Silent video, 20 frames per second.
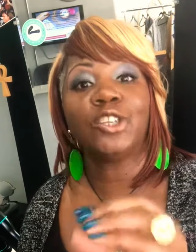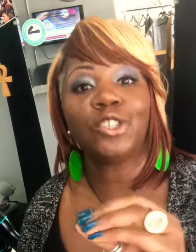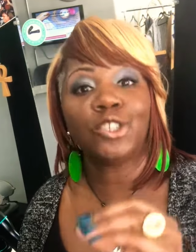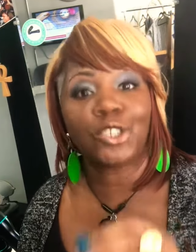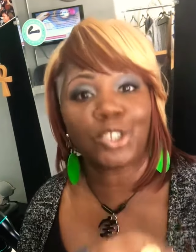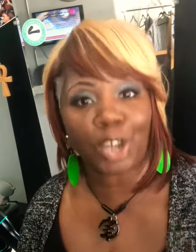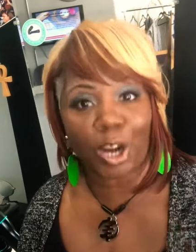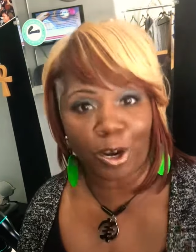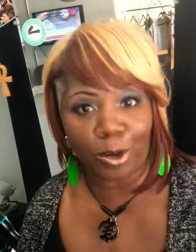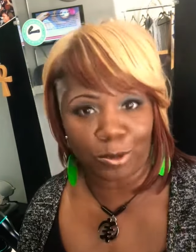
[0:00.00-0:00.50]

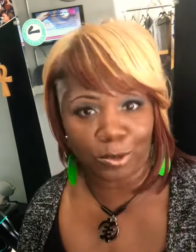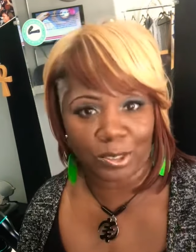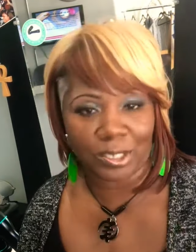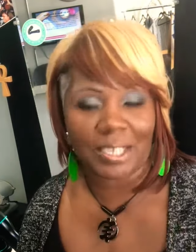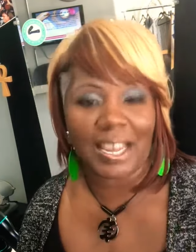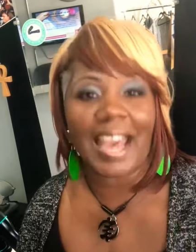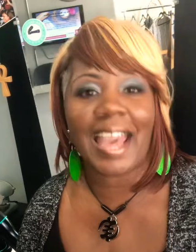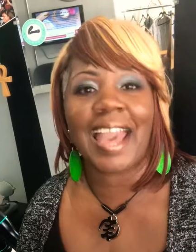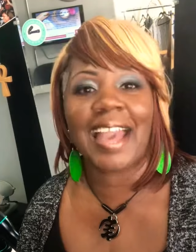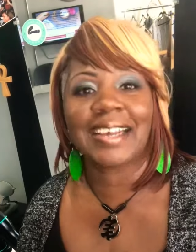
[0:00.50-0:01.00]
Dirt.
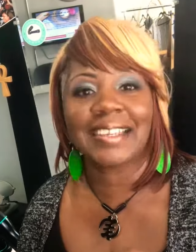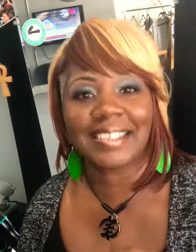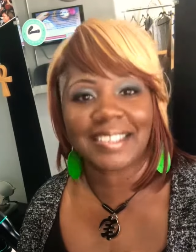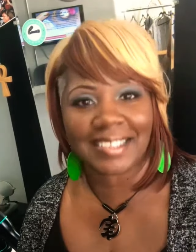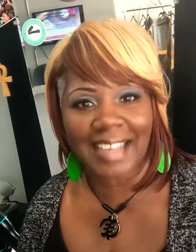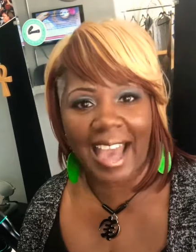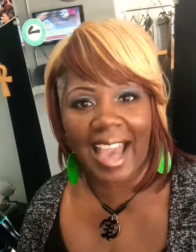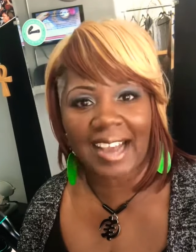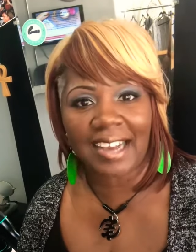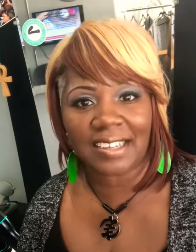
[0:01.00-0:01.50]

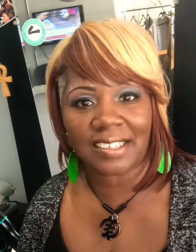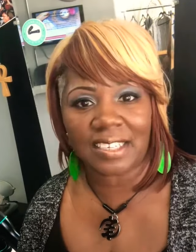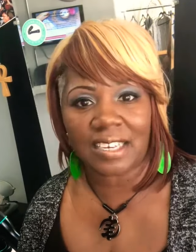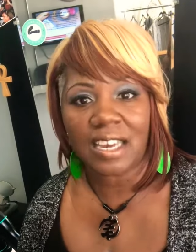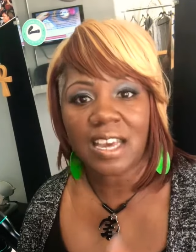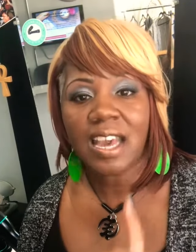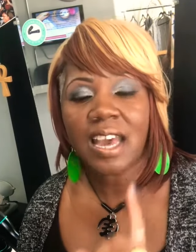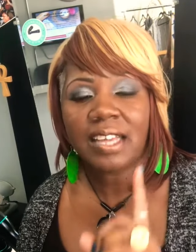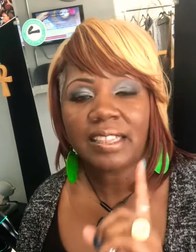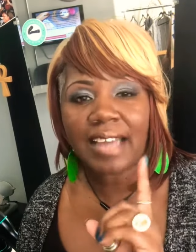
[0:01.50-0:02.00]
Exactly.
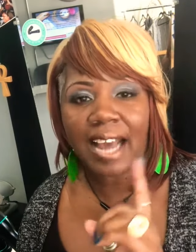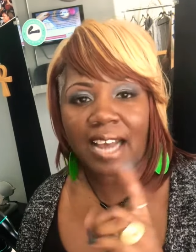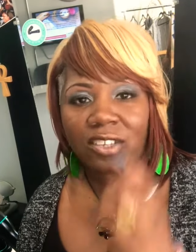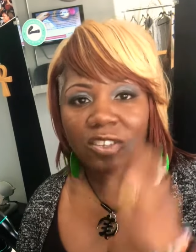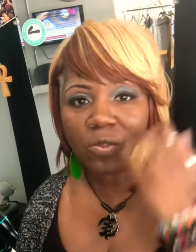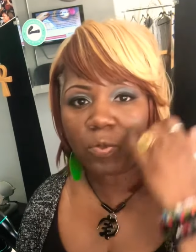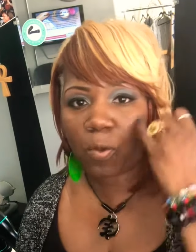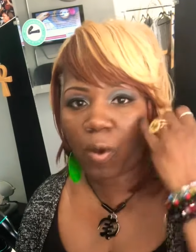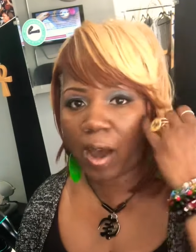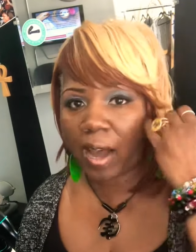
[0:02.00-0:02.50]
That's
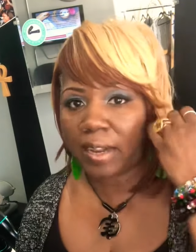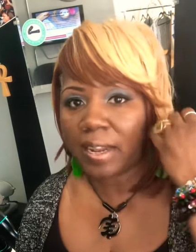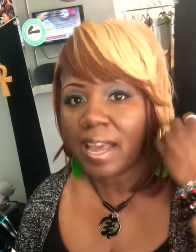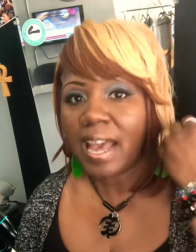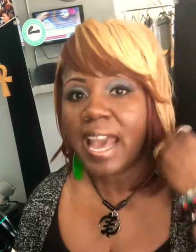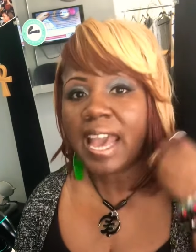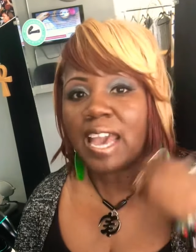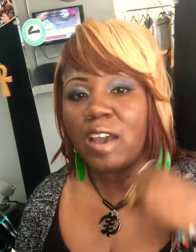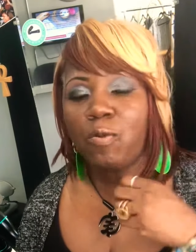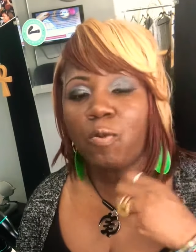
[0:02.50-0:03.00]
one.
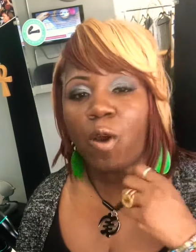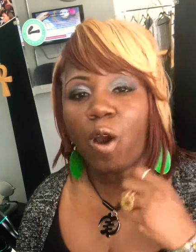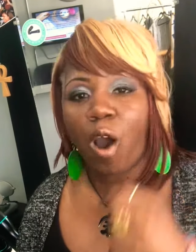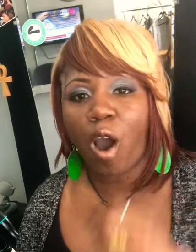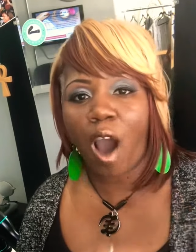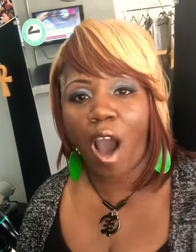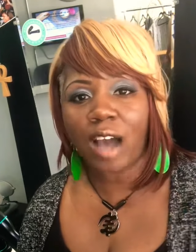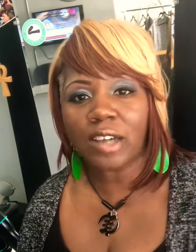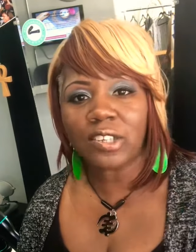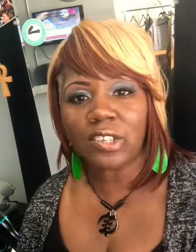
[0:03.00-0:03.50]
It will
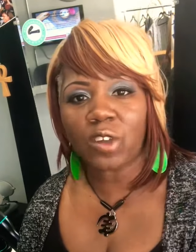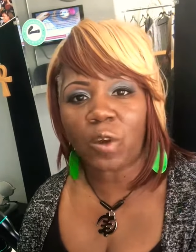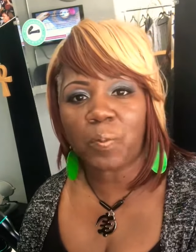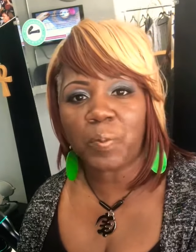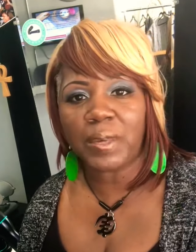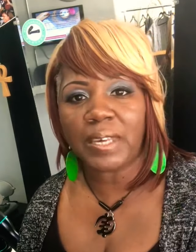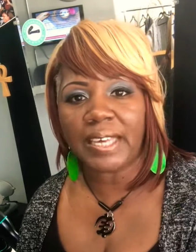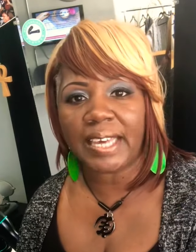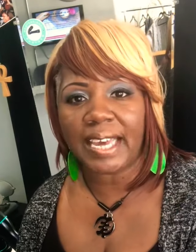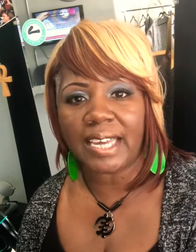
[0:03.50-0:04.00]
also
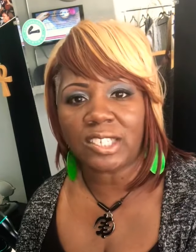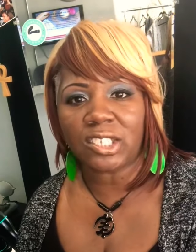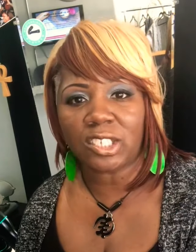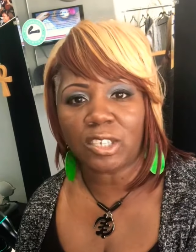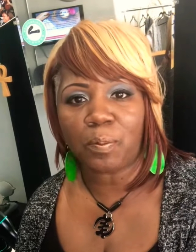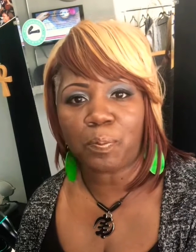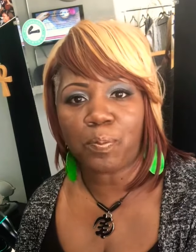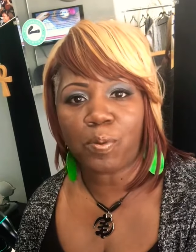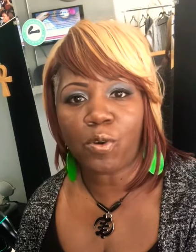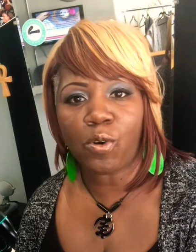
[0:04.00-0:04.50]
begin to
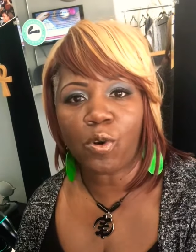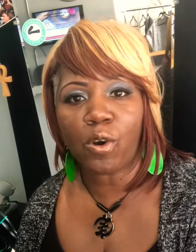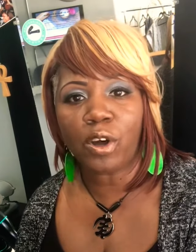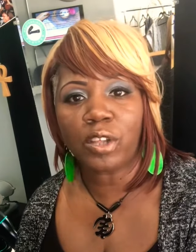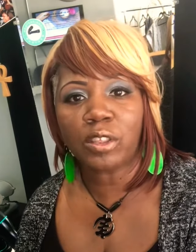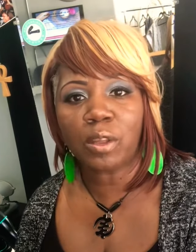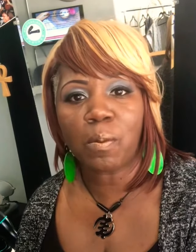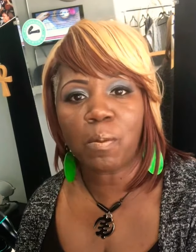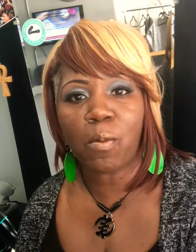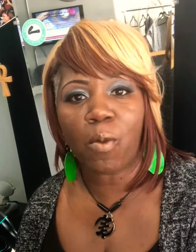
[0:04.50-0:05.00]
pull
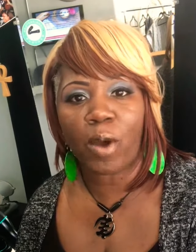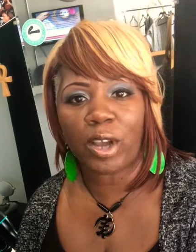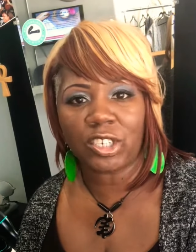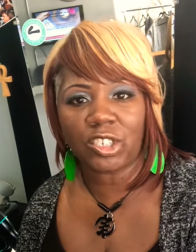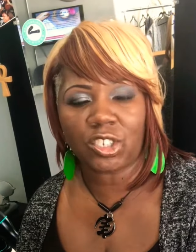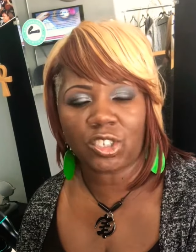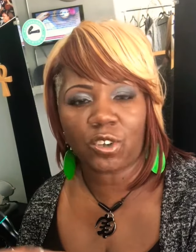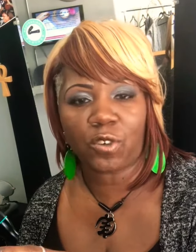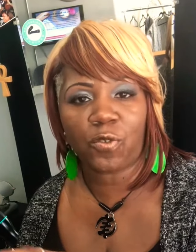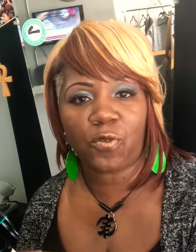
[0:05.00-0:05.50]
the
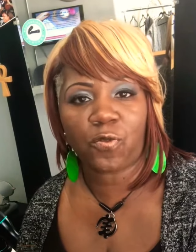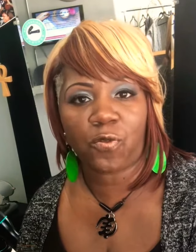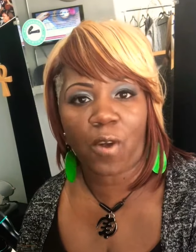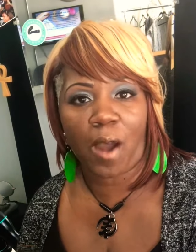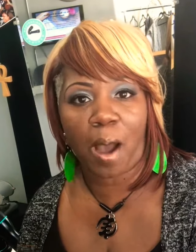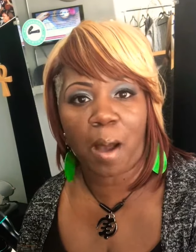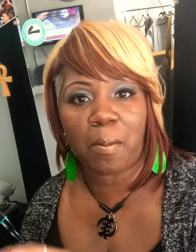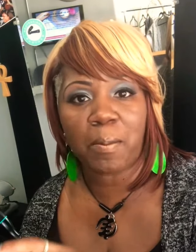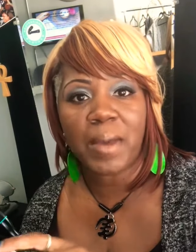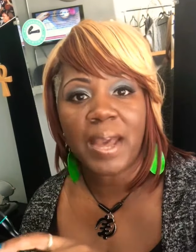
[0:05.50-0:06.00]
moisture
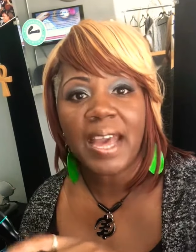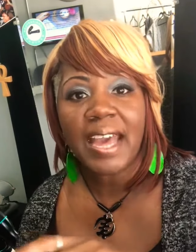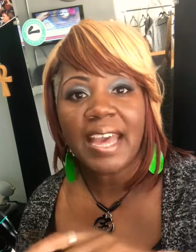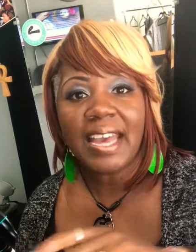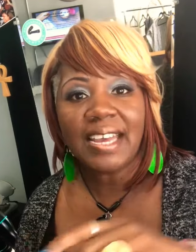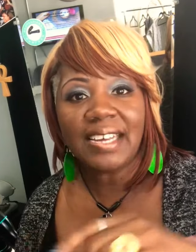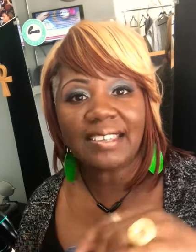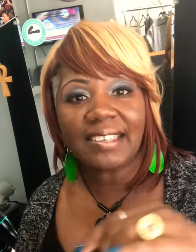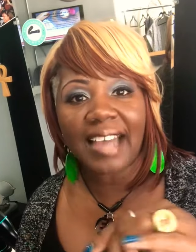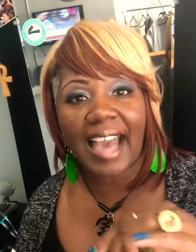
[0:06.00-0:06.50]
from
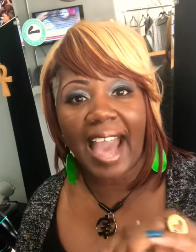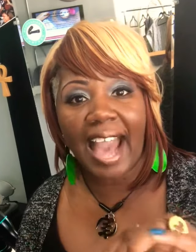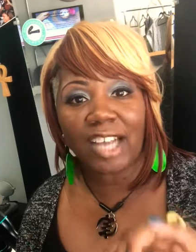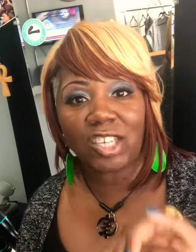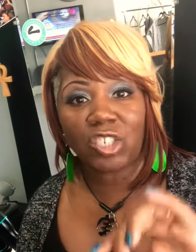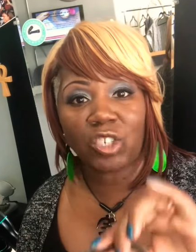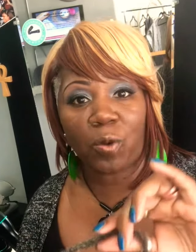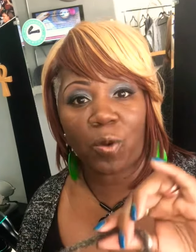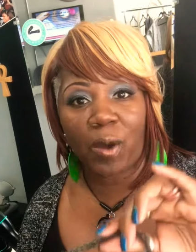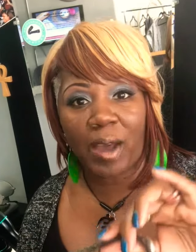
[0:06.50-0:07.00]
his
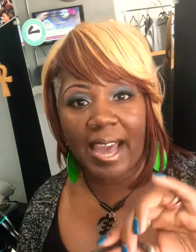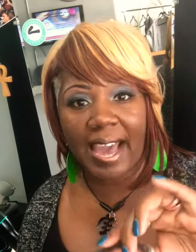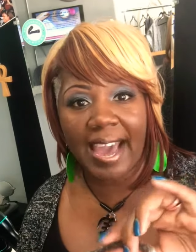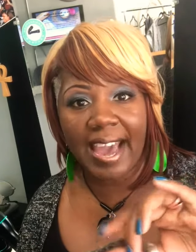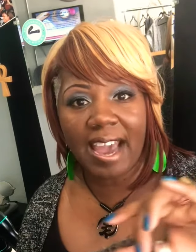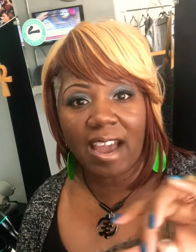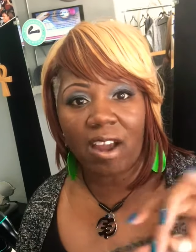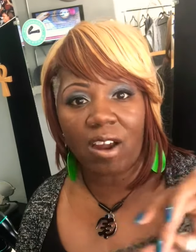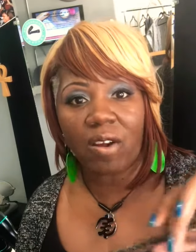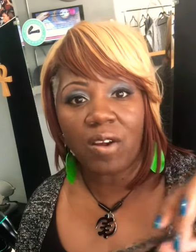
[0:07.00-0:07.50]
actual
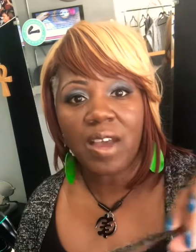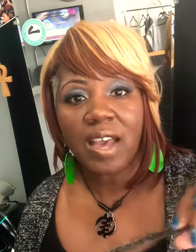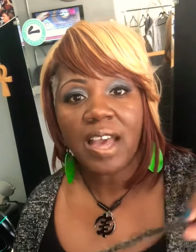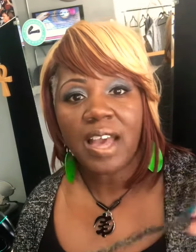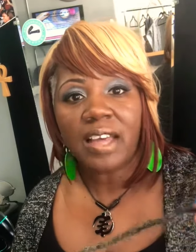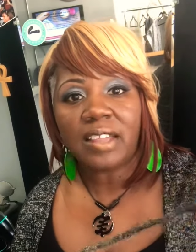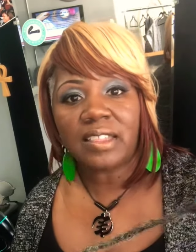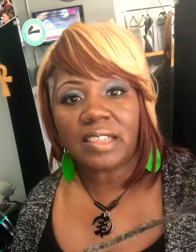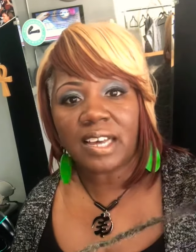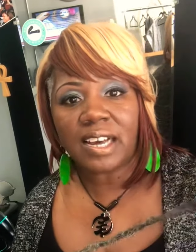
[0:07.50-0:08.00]
hair,
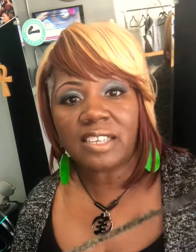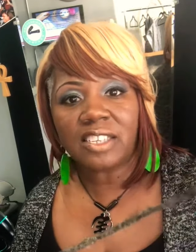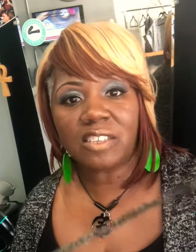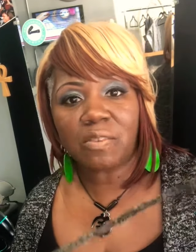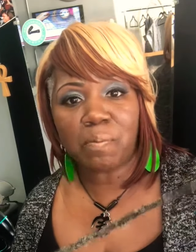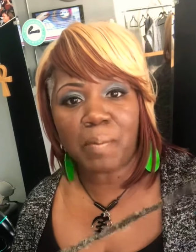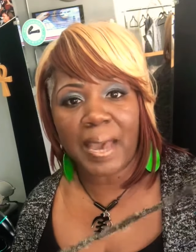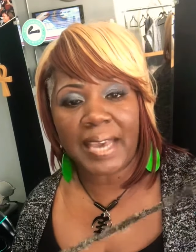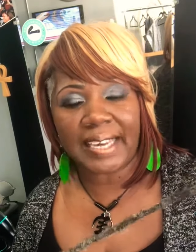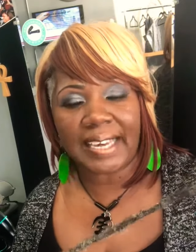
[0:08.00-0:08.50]
thus
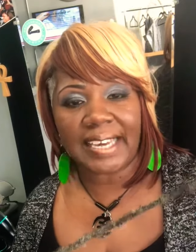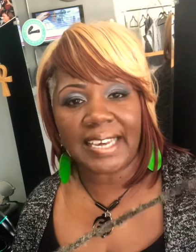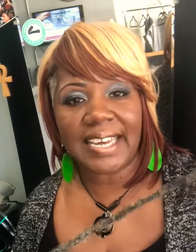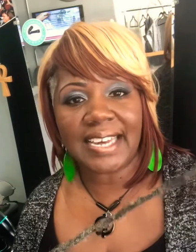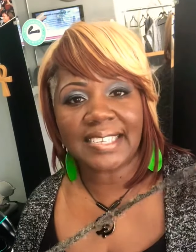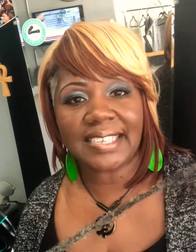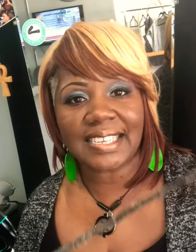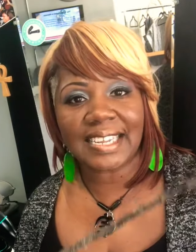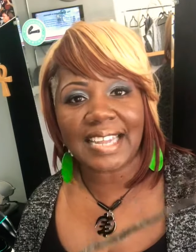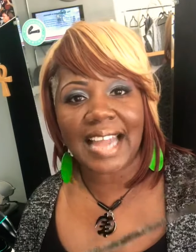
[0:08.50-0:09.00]
making
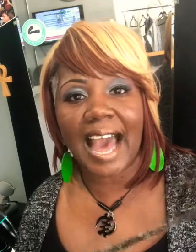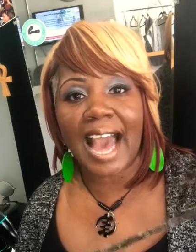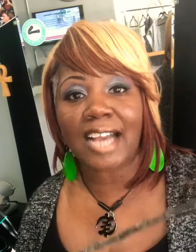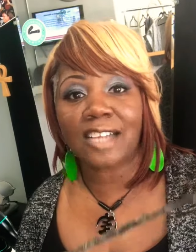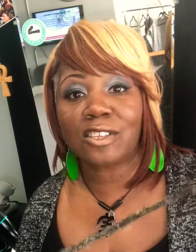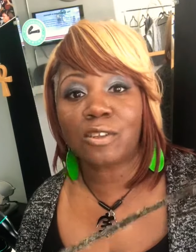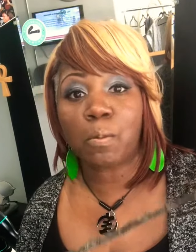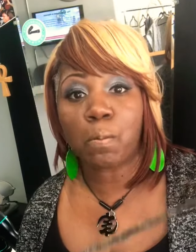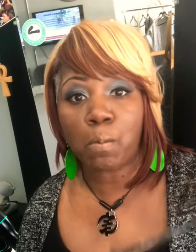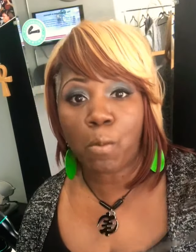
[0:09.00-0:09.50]
his
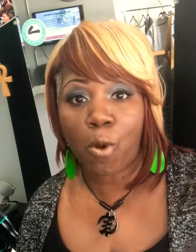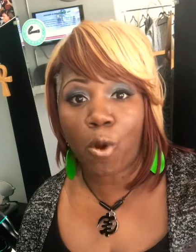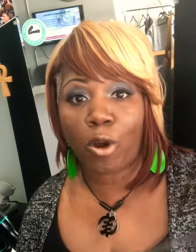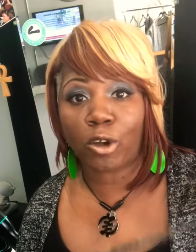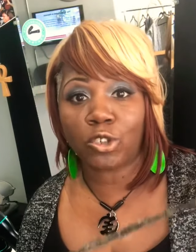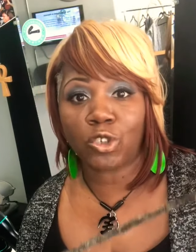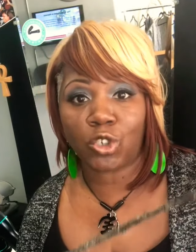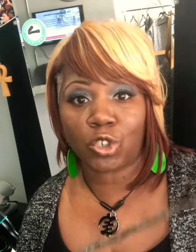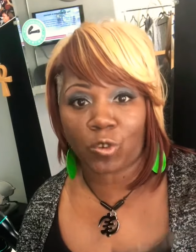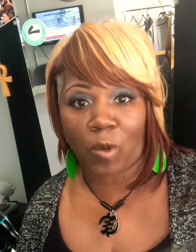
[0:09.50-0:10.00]
locks
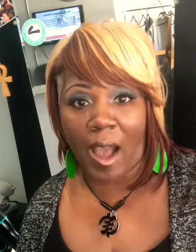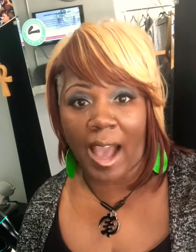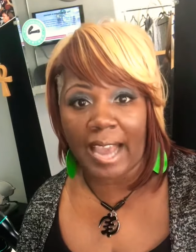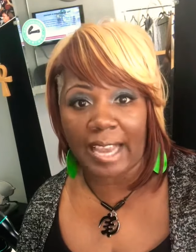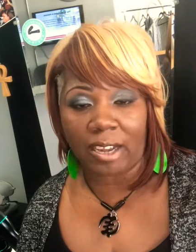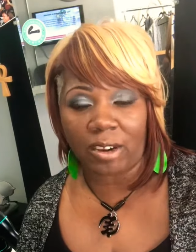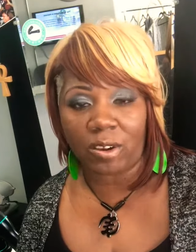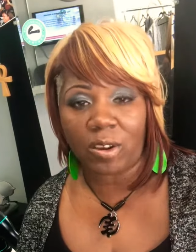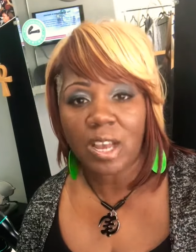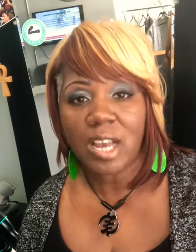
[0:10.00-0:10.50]
more drier.